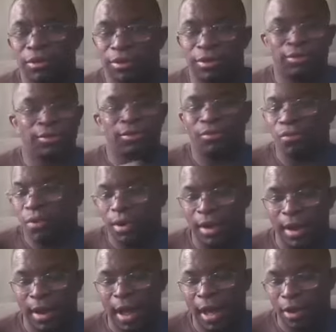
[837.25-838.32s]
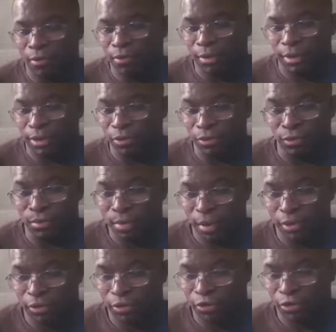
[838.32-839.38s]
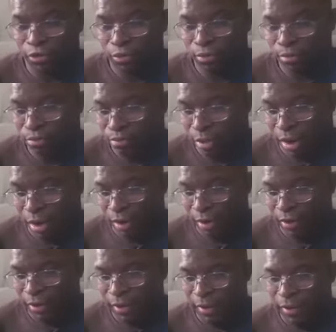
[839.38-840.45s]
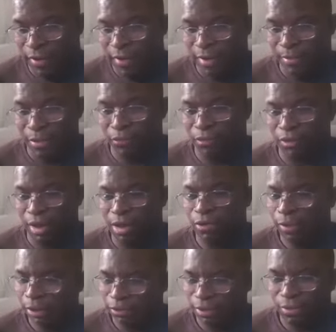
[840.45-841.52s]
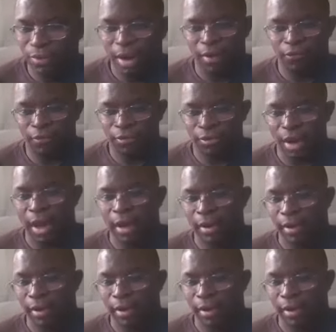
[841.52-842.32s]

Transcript: This is one that I don't really use much, but um, it was interesting when I first got it.